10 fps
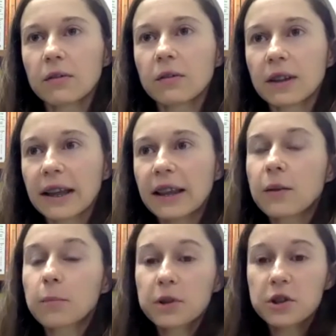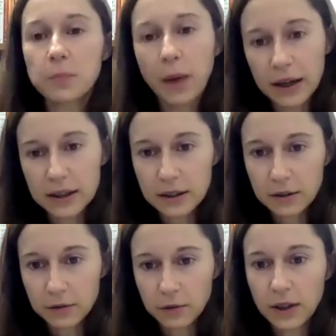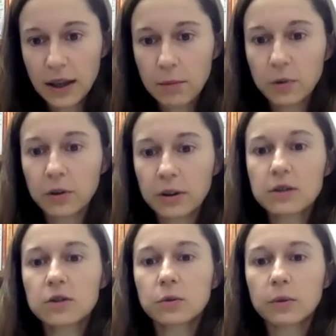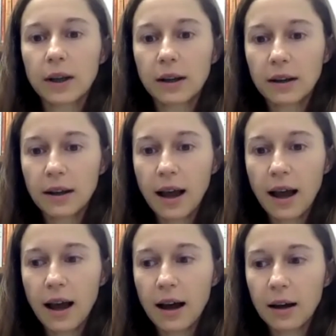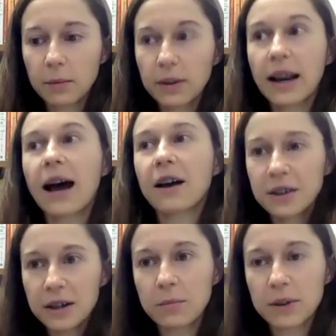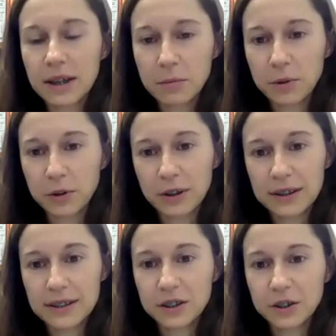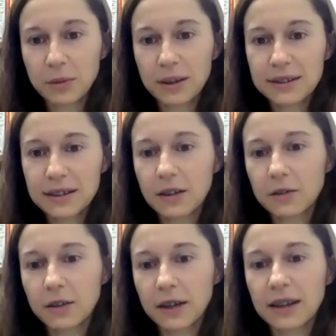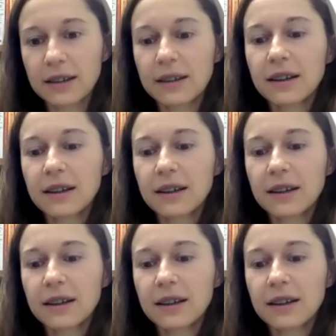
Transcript: the perspective of the immigrant student. Now that I'm an immigrant teacher myself, I can,